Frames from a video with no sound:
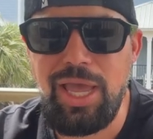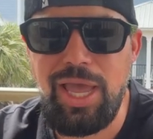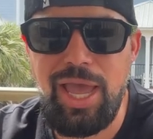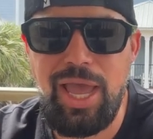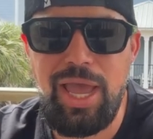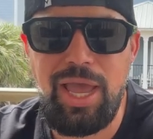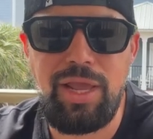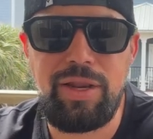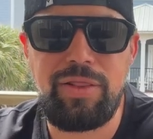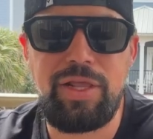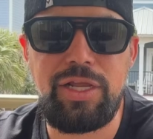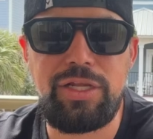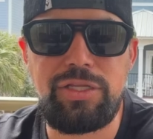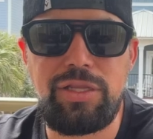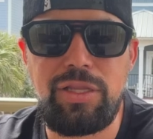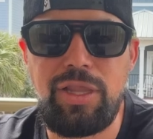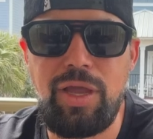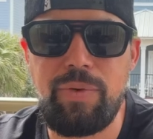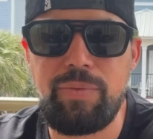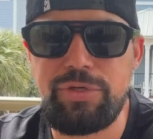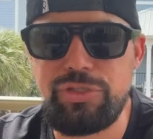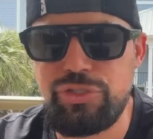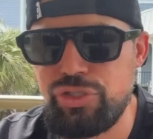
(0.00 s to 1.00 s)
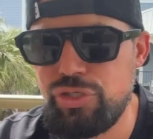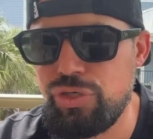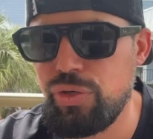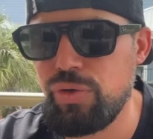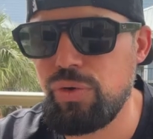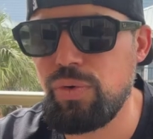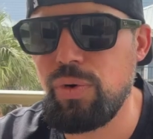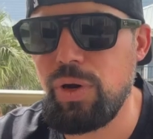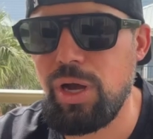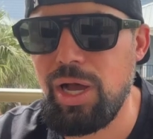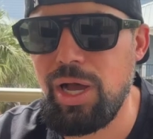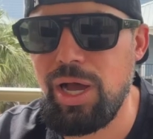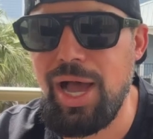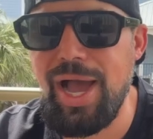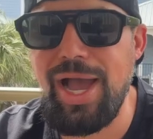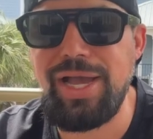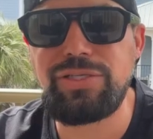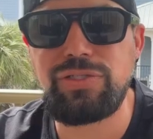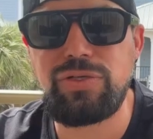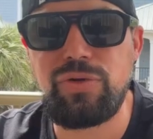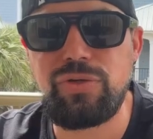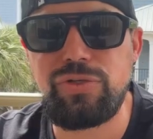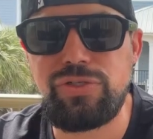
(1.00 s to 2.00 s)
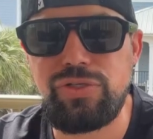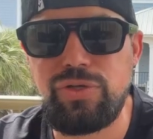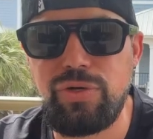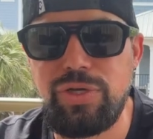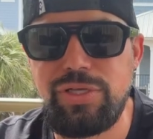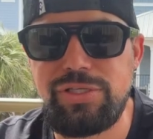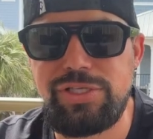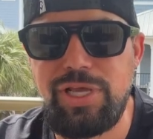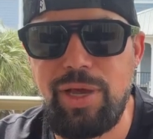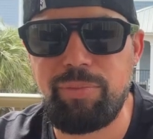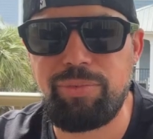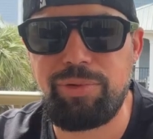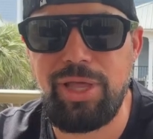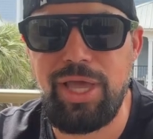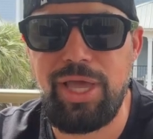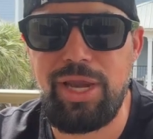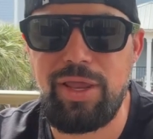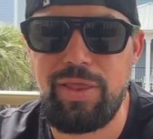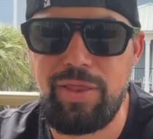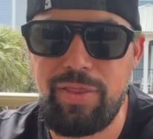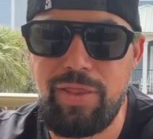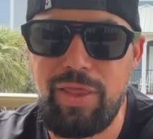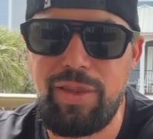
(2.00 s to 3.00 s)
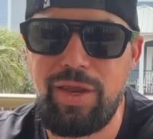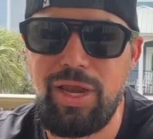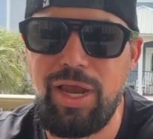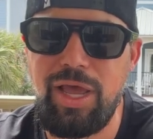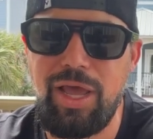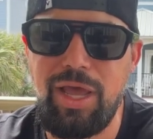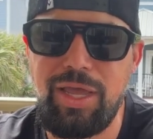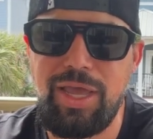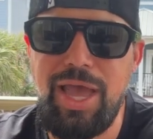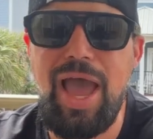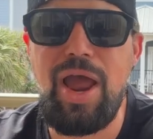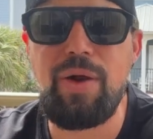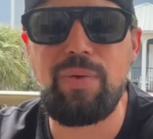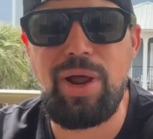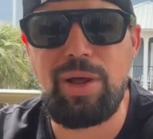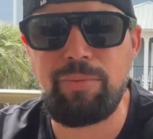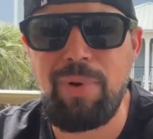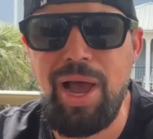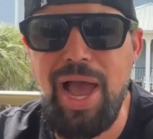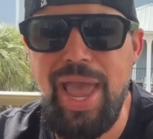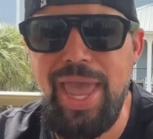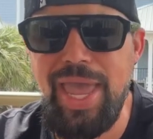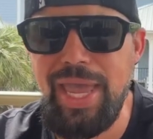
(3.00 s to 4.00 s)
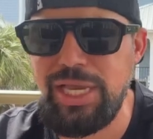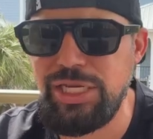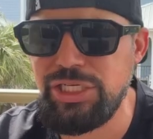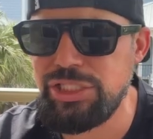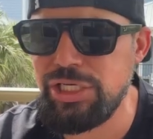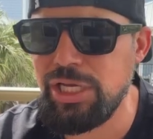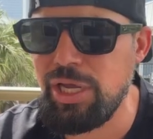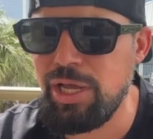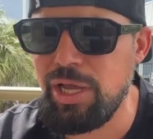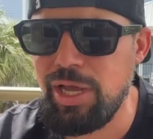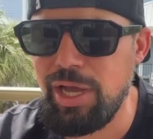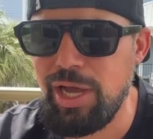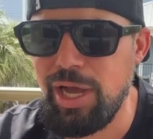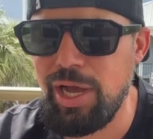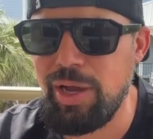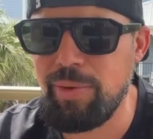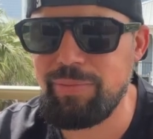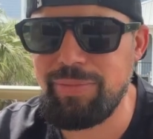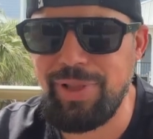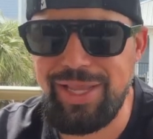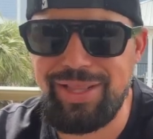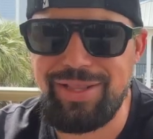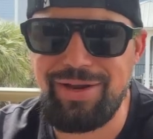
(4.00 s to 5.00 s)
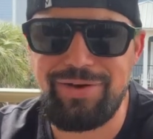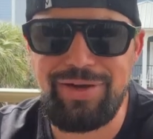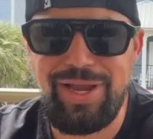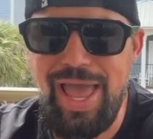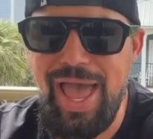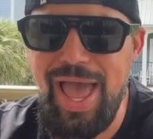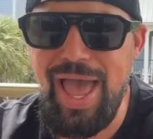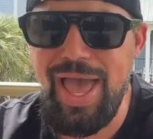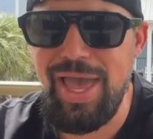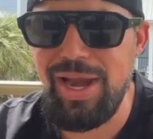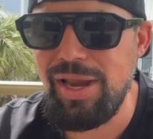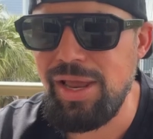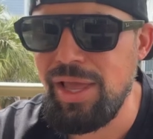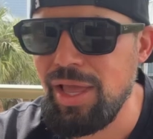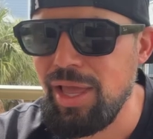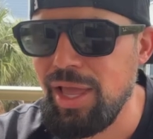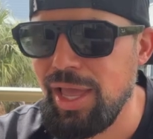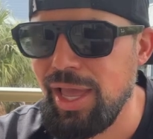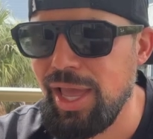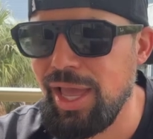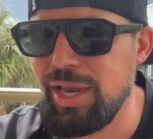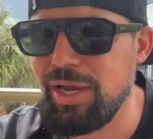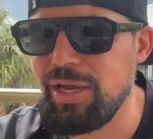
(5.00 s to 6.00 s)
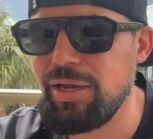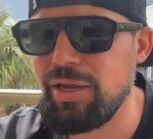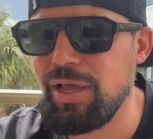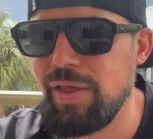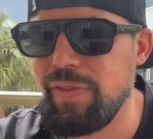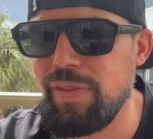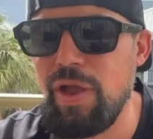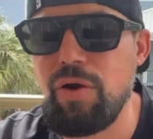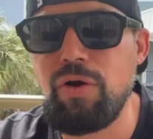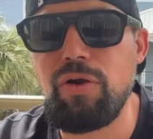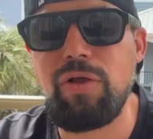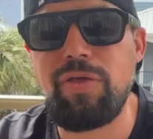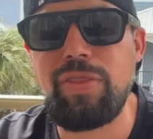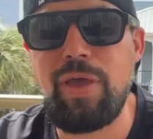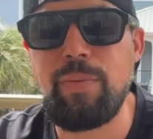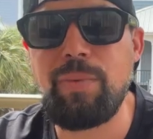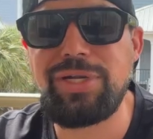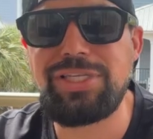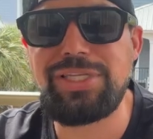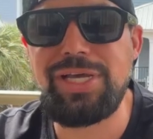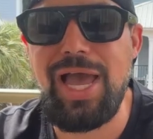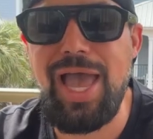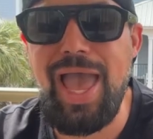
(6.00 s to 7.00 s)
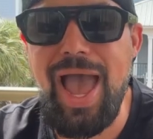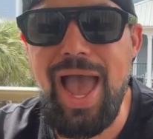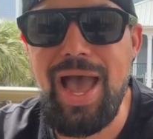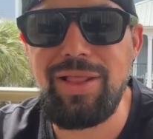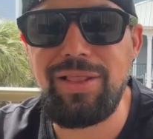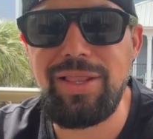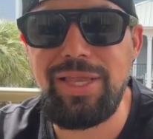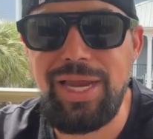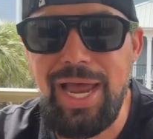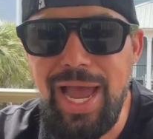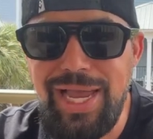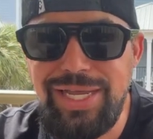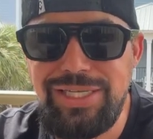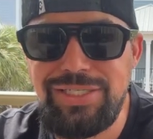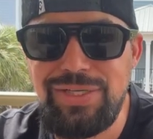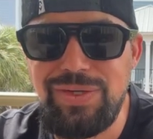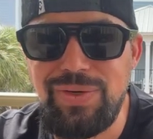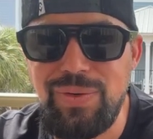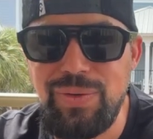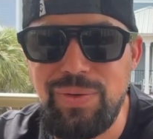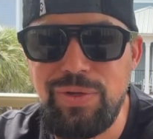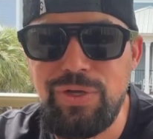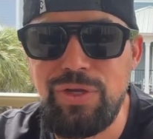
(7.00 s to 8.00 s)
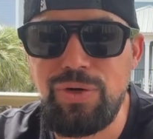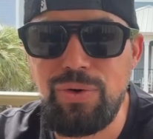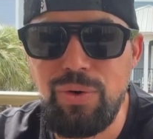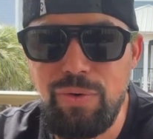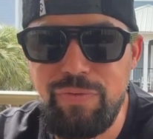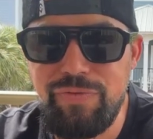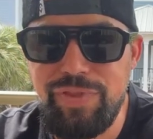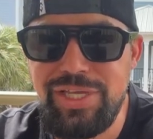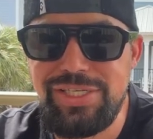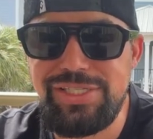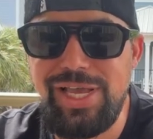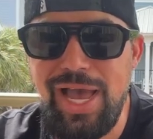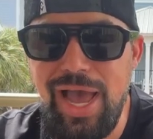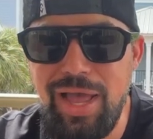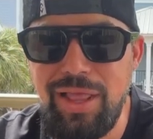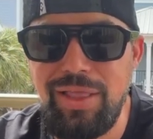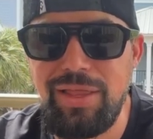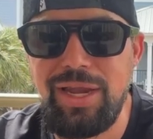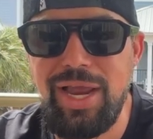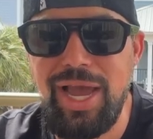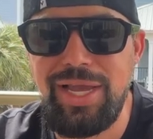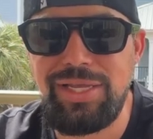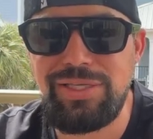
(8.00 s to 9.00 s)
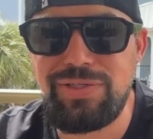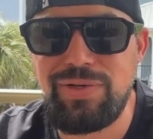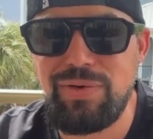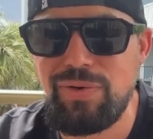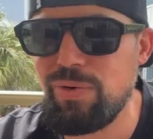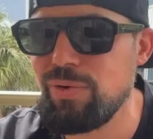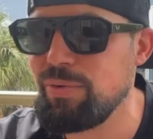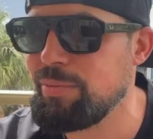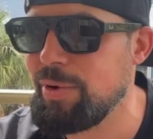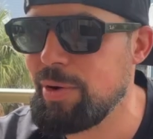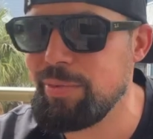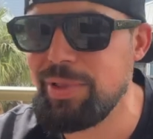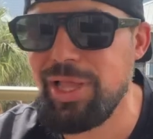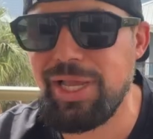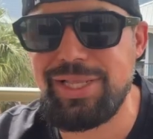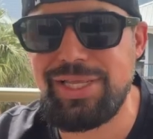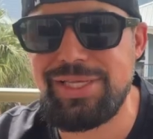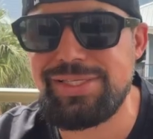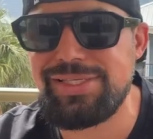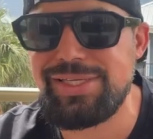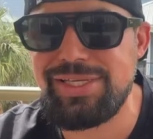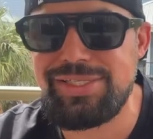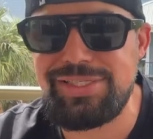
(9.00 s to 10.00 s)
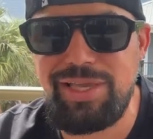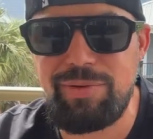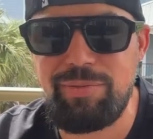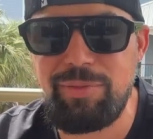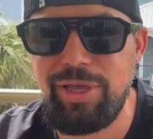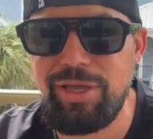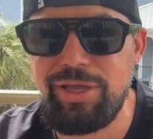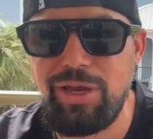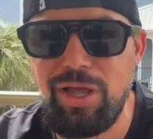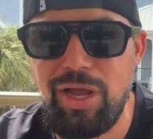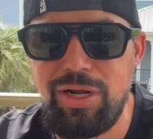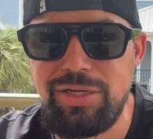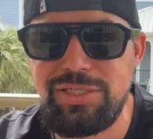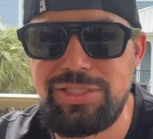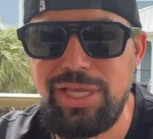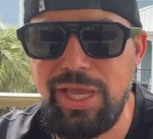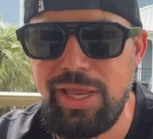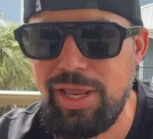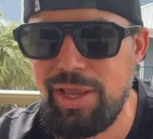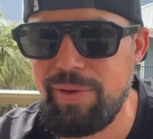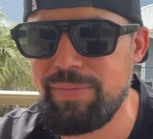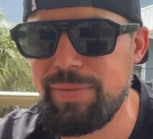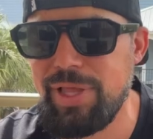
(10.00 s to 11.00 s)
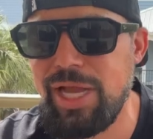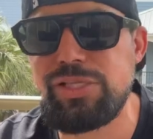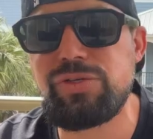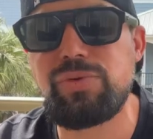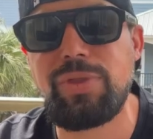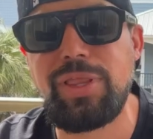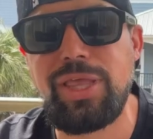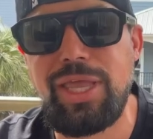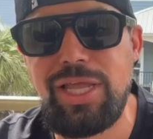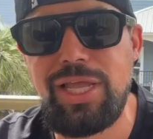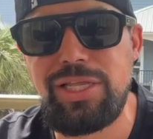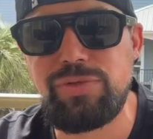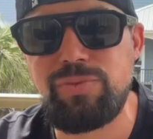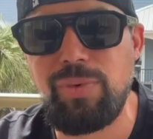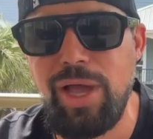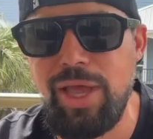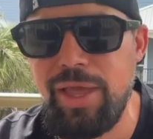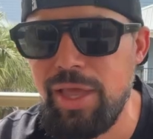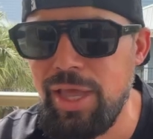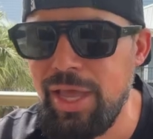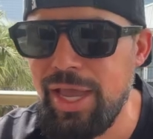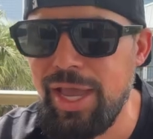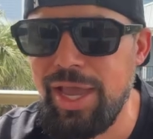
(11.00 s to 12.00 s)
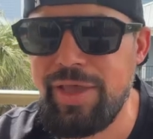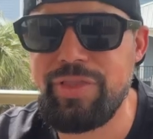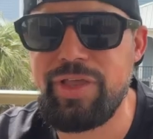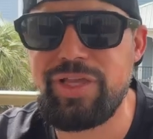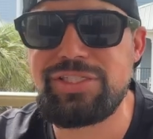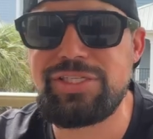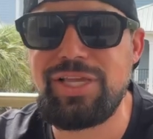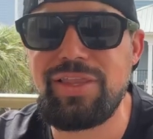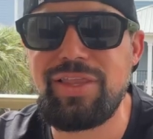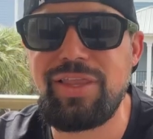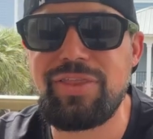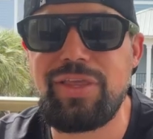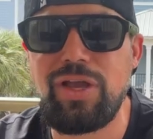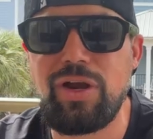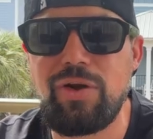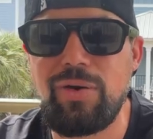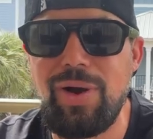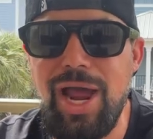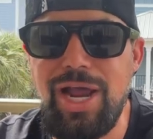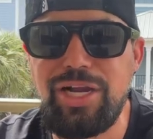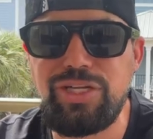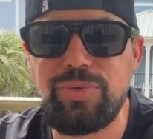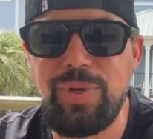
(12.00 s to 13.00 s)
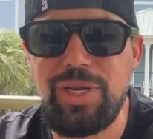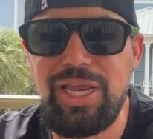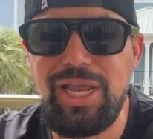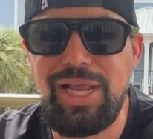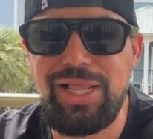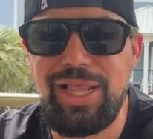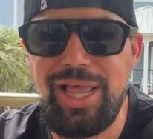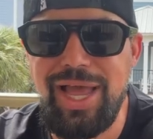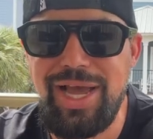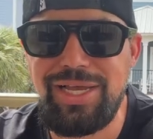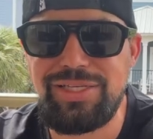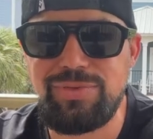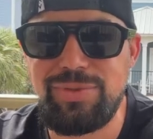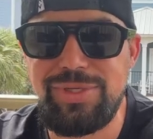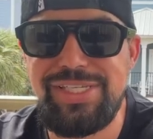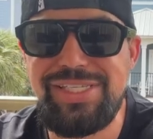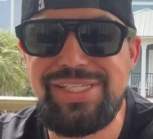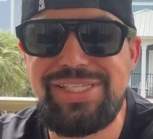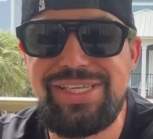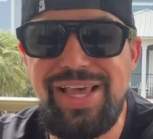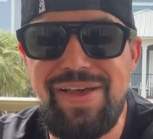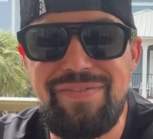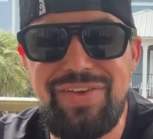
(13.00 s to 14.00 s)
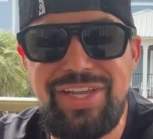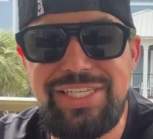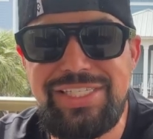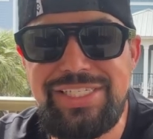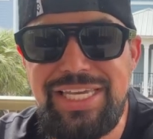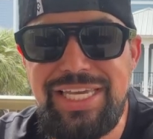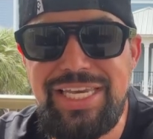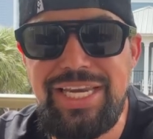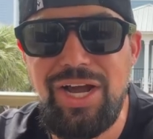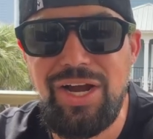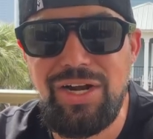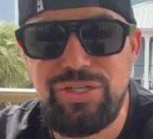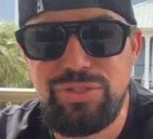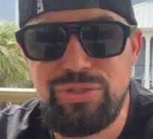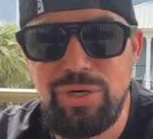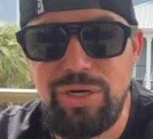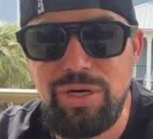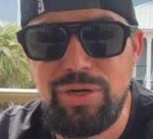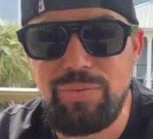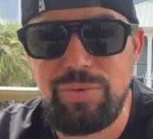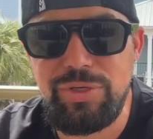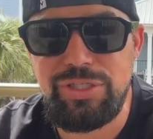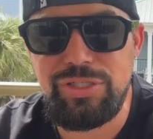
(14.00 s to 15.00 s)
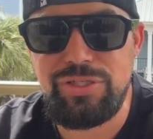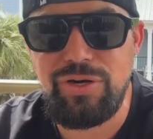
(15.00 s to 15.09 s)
And there was two high school students that played, and then a guy around my age, like their dad. And they went to Allen High School. You know this Allen High School? Remember, like, the $60 million stadium? That's where the kids went. And they said that the graduating class was 1,700, which is